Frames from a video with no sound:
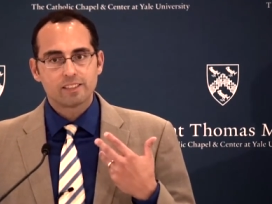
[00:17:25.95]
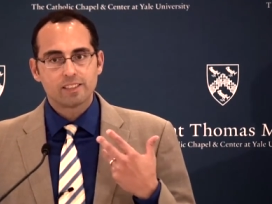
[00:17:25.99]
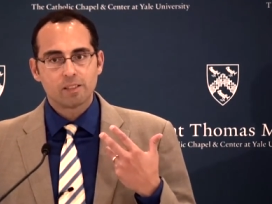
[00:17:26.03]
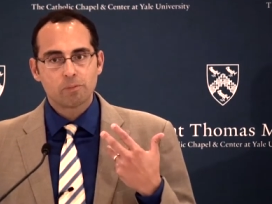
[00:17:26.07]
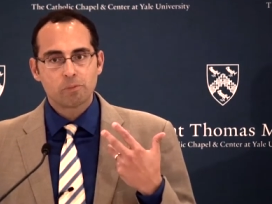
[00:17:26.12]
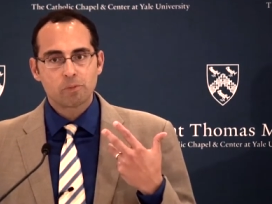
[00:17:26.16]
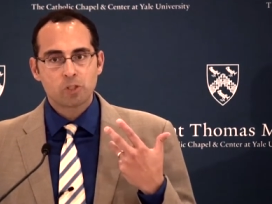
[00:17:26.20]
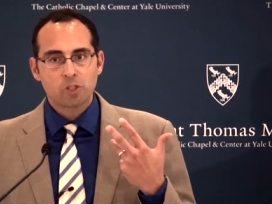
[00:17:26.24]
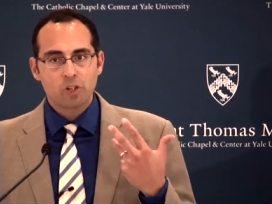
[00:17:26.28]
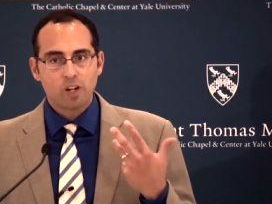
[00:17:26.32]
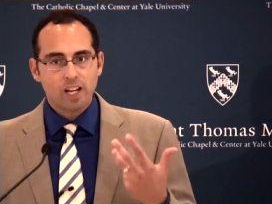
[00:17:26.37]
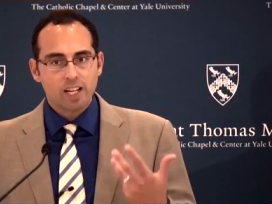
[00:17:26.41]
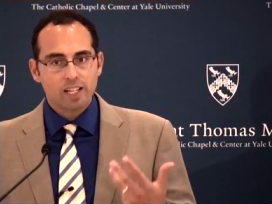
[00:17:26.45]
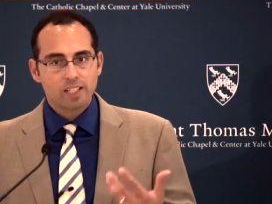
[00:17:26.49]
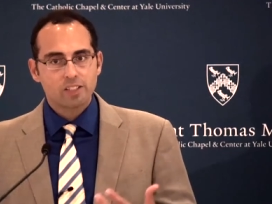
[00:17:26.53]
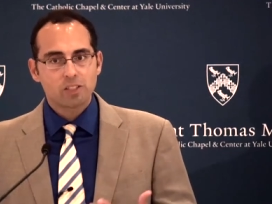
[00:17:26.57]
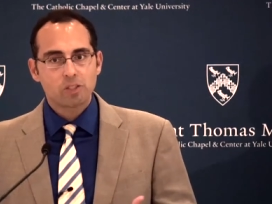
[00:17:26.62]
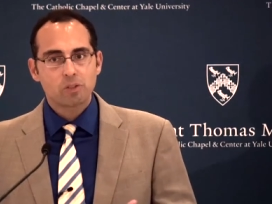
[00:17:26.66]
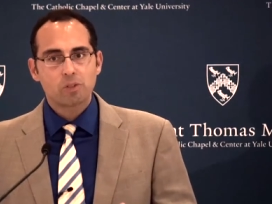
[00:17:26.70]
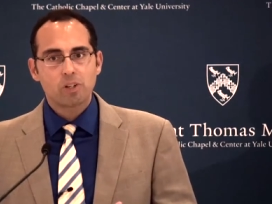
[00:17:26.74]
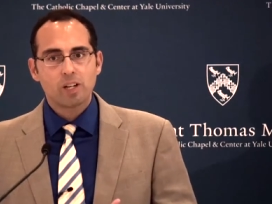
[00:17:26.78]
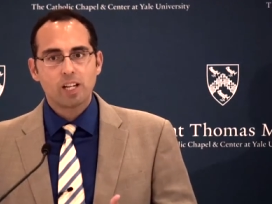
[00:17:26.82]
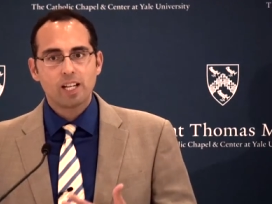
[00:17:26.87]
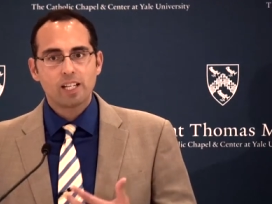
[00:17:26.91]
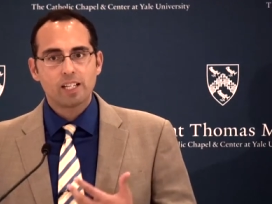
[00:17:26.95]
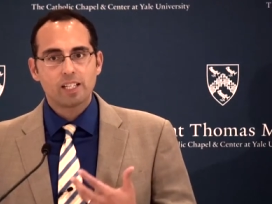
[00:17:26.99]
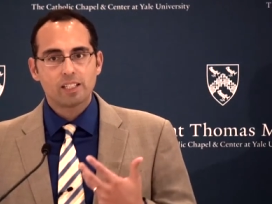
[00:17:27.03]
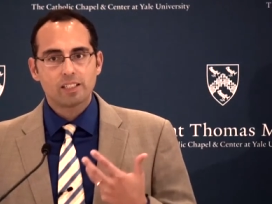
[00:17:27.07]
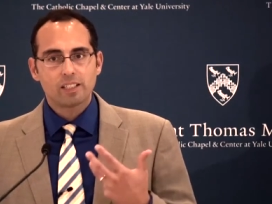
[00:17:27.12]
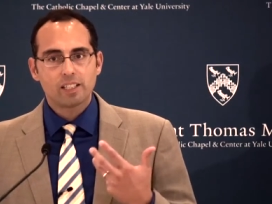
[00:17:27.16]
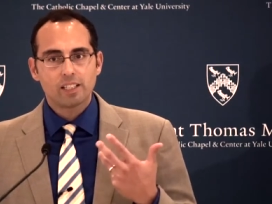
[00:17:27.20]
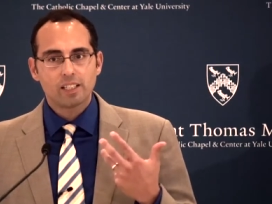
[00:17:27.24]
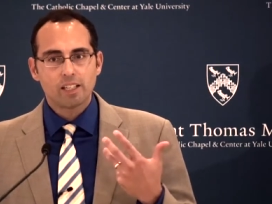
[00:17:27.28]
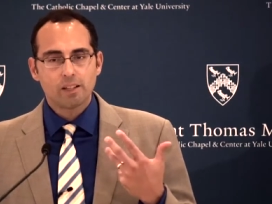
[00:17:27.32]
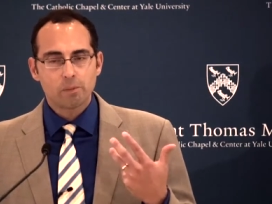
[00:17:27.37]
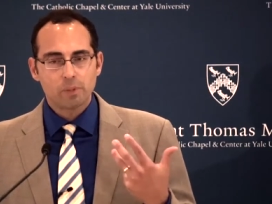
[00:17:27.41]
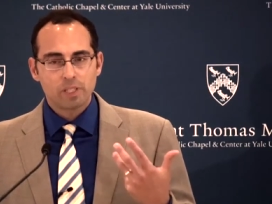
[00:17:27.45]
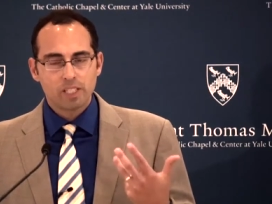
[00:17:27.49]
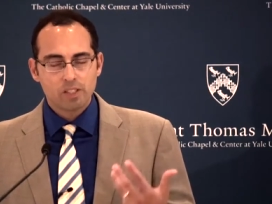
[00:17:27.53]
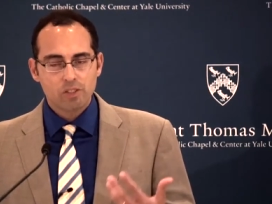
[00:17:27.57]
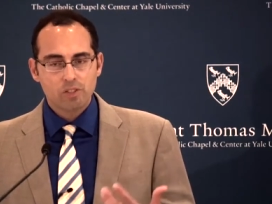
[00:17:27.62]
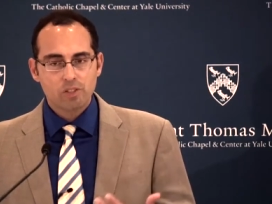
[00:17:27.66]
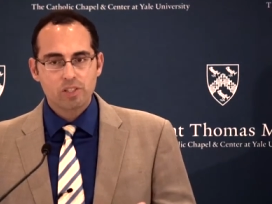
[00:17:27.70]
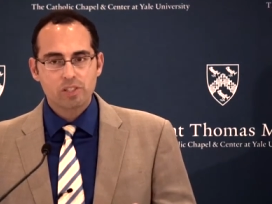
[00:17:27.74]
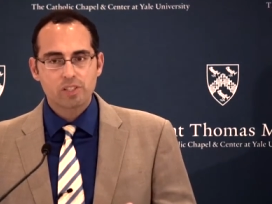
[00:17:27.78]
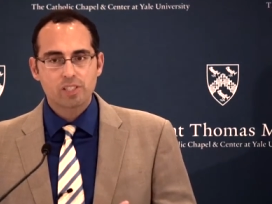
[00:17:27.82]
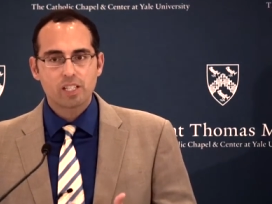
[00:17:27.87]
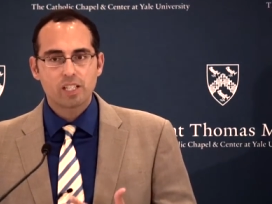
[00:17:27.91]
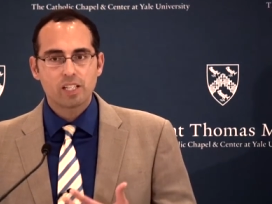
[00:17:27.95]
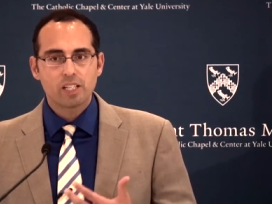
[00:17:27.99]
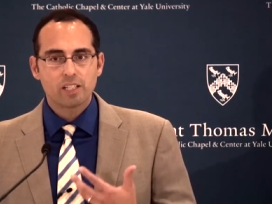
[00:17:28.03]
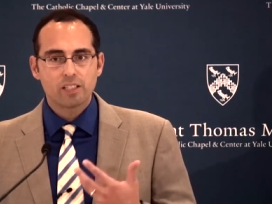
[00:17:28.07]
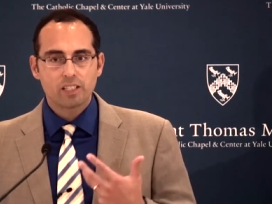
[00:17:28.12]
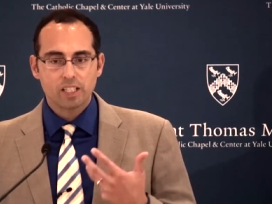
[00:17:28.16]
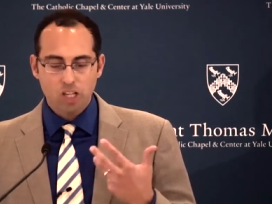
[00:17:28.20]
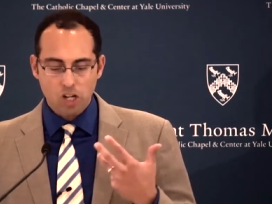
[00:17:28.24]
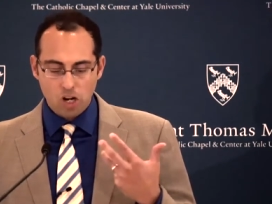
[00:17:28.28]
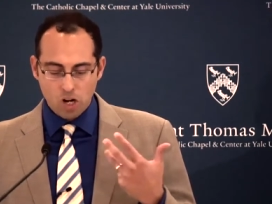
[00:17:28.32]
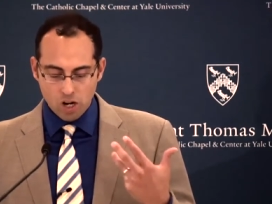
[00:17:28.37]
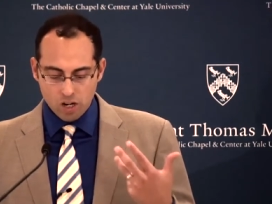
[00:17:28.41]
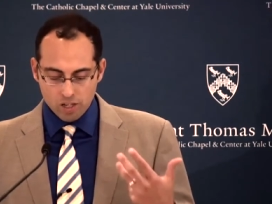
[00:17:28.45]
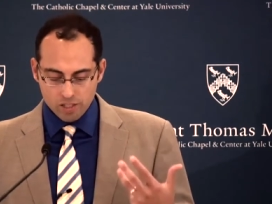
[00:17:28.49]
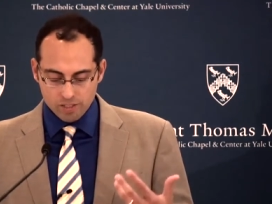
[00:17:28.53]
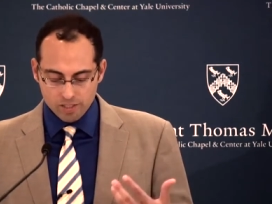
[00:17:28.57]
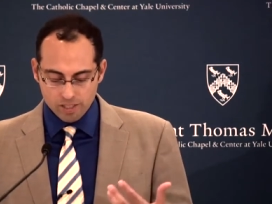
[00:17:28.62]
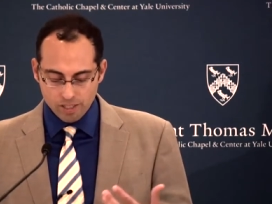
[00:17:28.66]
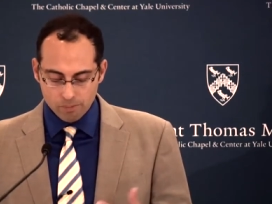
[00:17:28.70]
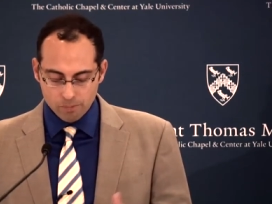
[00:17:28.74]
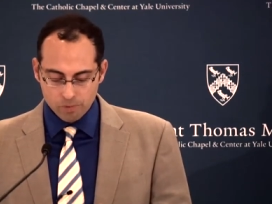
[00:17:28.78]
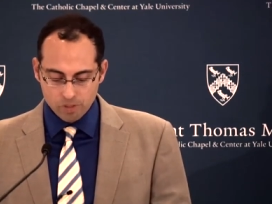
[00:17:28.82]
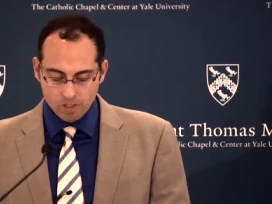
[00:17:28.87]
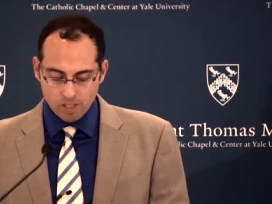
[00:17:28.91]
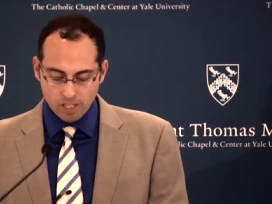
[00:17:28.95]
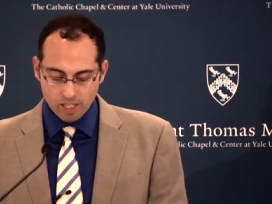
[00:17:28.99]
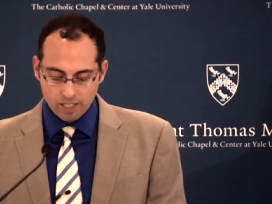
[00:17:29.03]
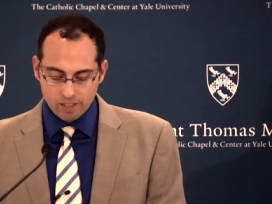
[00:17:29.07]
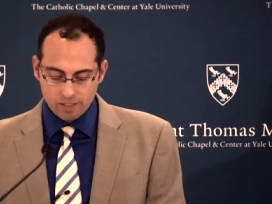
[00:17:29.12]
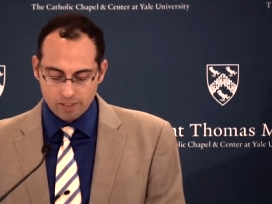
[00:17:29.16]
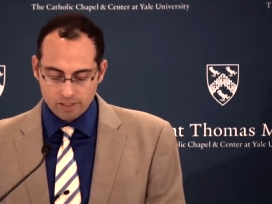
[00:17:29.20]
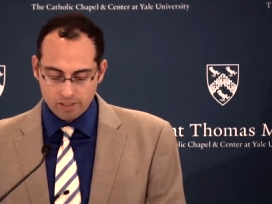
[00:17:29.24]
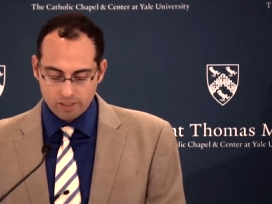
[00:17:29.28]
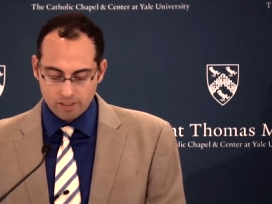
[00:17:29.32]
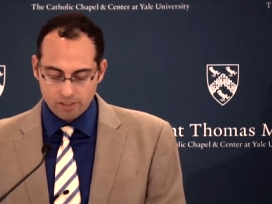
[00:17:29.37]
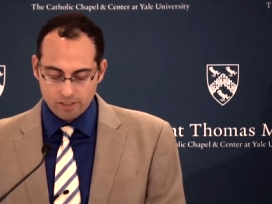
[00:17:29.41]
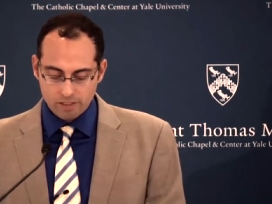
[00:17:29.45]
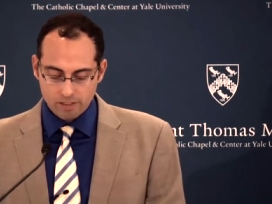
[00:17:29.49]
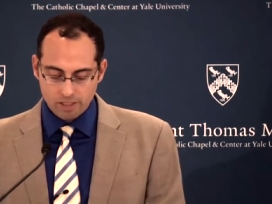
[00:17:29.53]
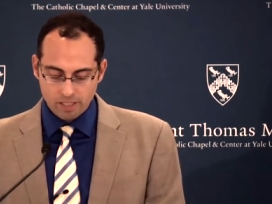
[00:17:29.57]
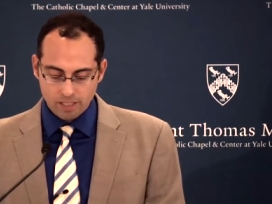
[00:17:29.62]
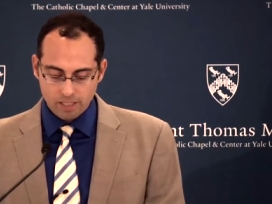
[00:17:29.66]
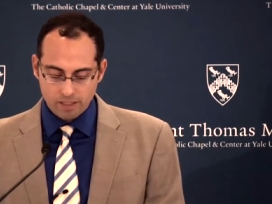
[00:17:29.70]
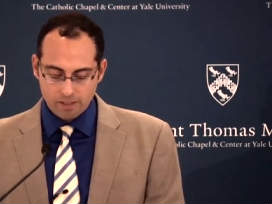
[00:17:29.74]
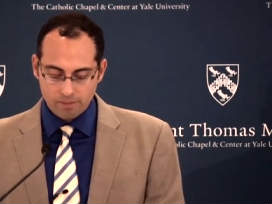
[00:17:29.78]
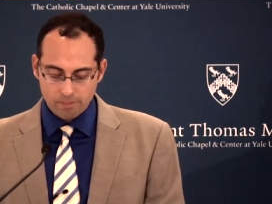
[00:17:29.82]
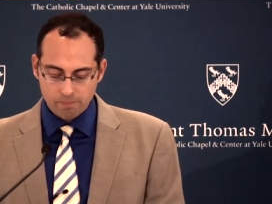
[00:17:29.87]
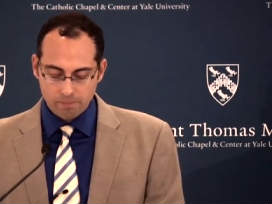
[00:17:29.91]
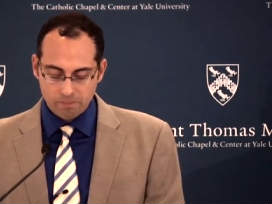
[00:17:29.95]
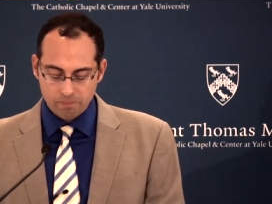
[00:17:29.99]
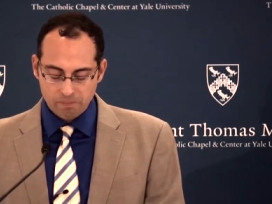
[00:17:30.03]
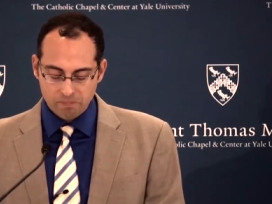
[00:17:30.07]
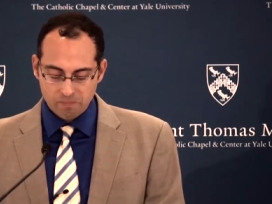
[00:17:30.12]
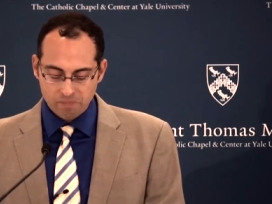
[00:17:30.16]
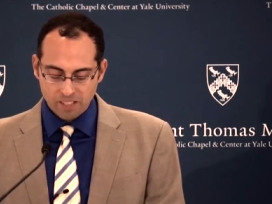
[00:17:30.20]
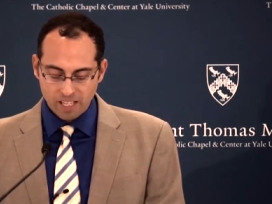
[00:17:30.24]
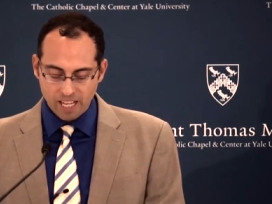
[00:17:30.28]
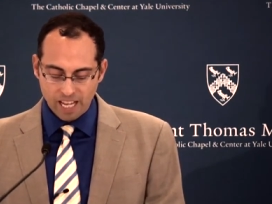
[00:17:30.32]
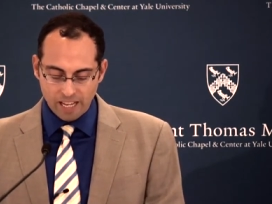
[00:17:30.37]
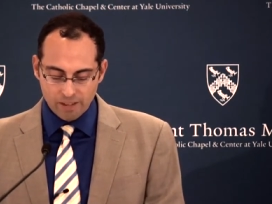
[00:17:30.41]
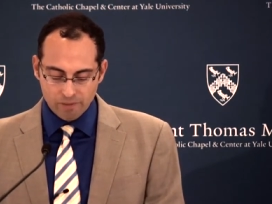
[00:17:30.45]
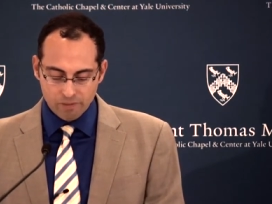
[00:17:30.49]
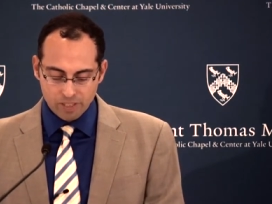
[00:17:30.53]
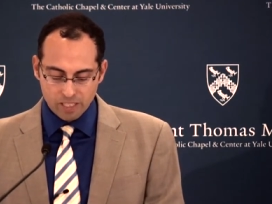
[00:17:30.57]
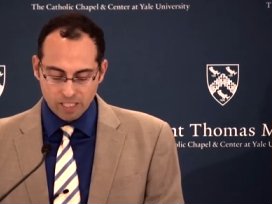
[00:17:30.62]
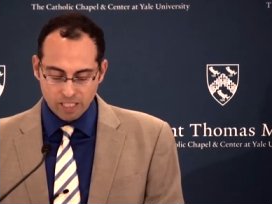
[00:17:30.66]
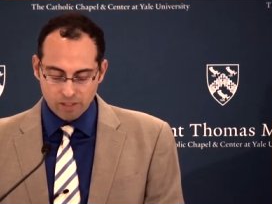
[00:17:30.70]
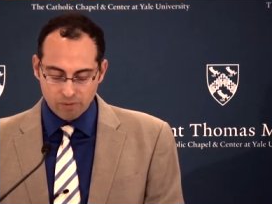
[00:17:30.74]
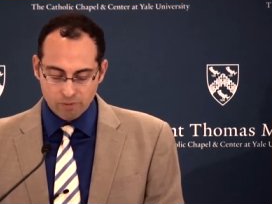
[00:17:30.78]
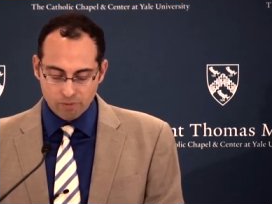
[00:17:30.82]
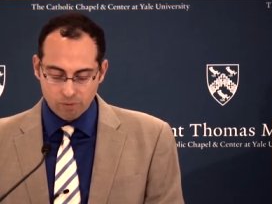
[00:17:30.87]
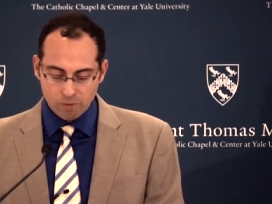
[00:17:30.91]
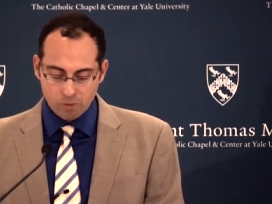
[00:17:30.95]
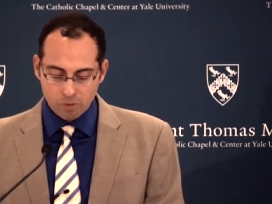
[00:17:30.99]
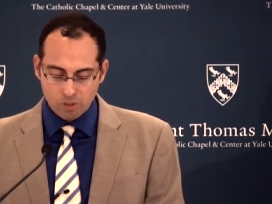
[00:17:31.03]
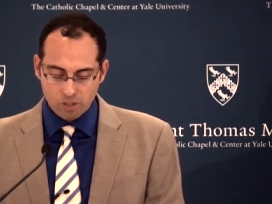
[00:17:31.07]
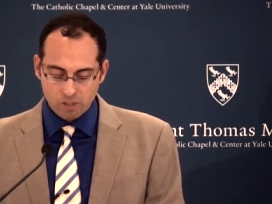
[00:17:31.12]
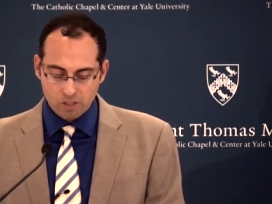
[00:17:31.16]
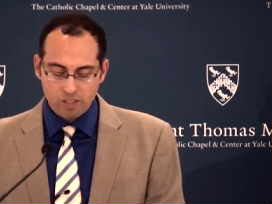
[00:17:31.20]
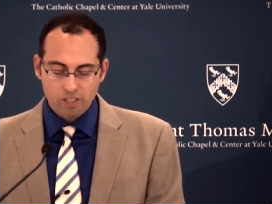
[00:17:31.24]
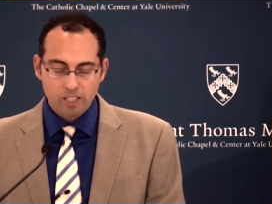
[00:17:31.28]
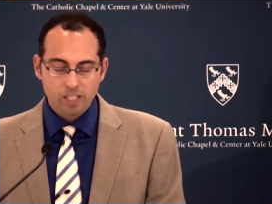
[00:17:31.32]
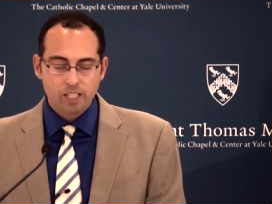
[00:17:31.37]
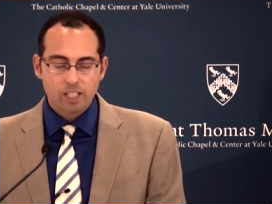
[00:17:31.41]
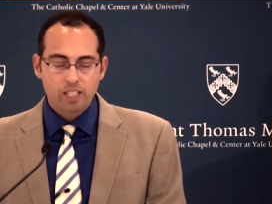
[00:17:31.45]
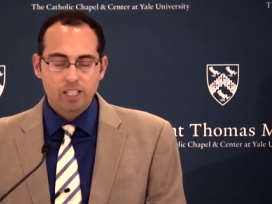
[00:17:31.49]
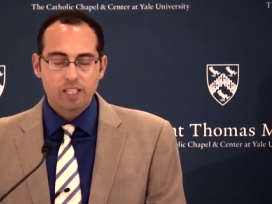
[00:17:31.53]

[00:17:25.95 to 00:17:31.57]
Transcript: am trying to write and that I'm interested in, the arts I'm trying to um, advocate for,